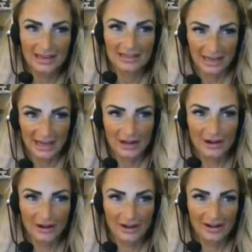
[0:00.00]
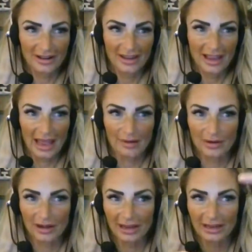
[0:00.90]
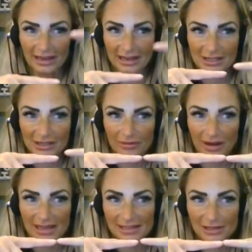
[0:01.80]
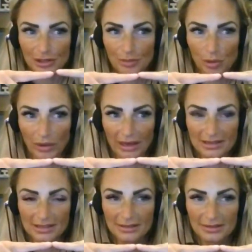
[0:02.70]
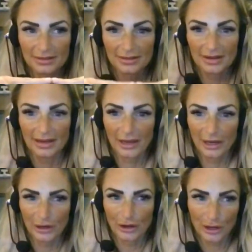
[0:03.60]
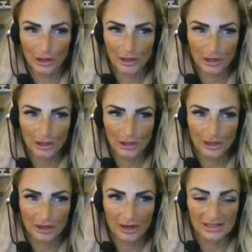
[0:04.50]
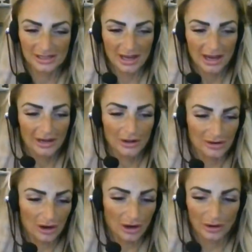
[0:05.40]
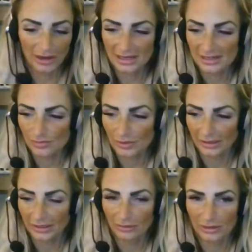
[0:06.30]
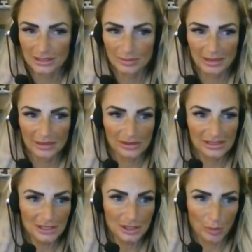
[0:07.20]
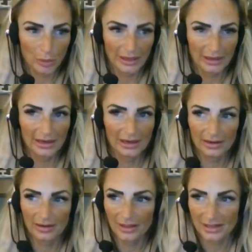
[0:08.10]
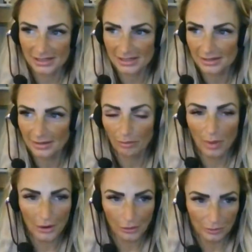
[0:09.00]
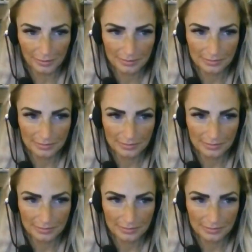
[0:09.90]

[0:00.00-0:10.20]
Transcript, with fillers: to here and bring it into a center point here, because your heart is really going to be your center point in this model,